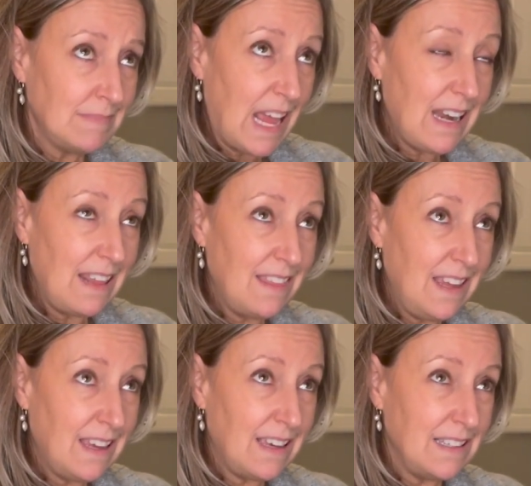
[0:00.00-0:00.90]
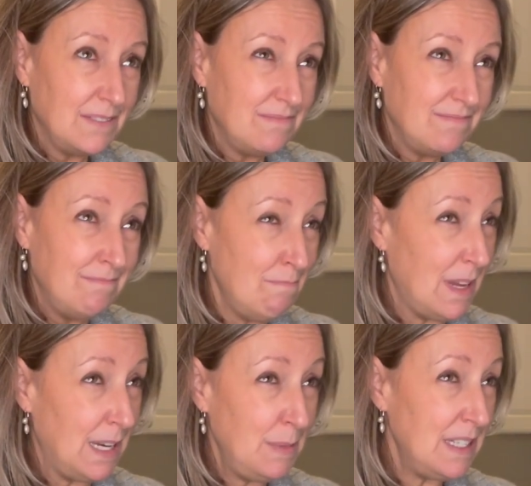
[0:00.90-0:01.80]
and I think
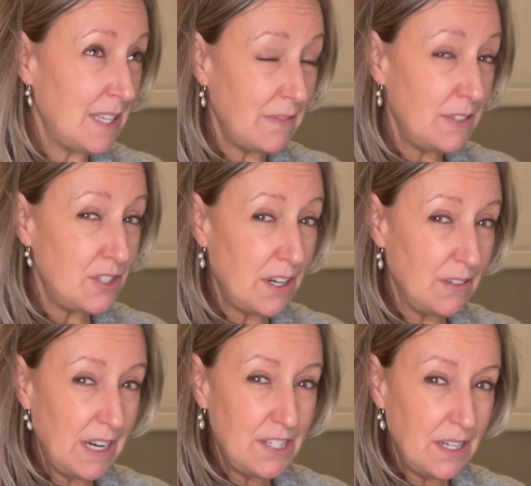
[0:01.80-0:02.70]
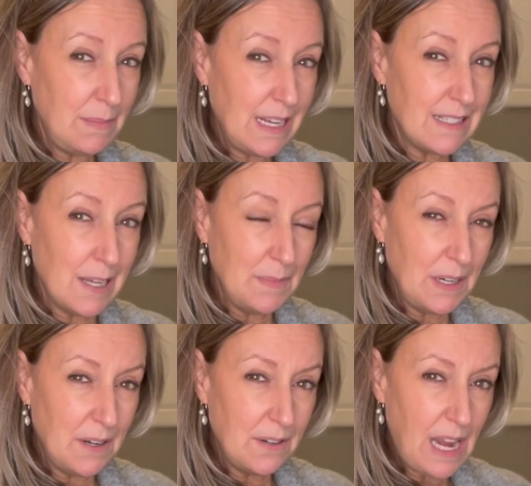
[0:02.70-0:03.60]
maybe 7th Generation makes some that
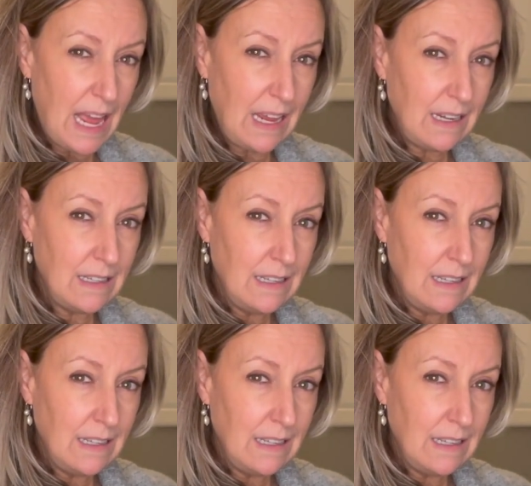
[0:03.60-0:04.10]
are okay.